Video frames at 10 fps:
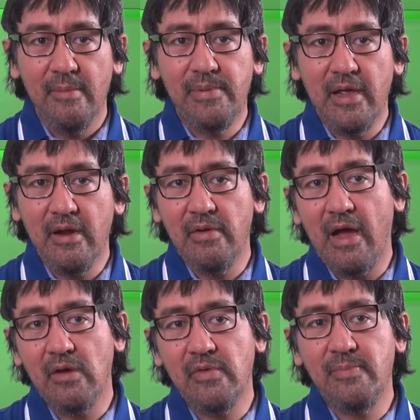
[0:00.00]
play
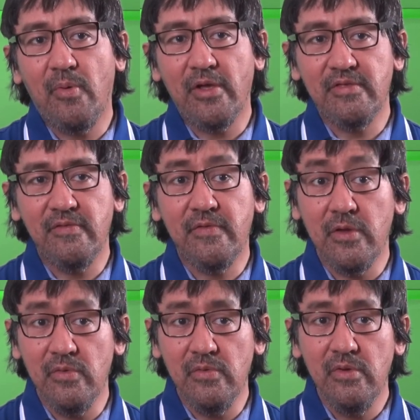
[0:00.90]
around with point of
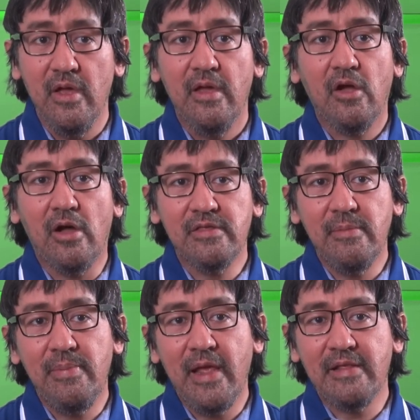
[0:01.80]
view,
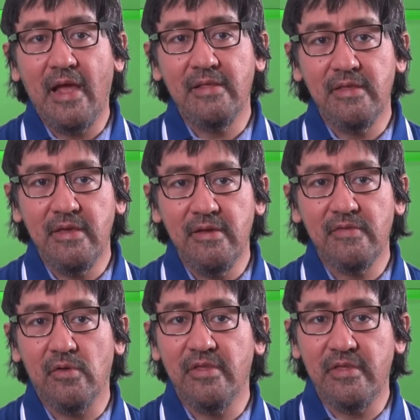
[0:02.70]
contemplate ideas or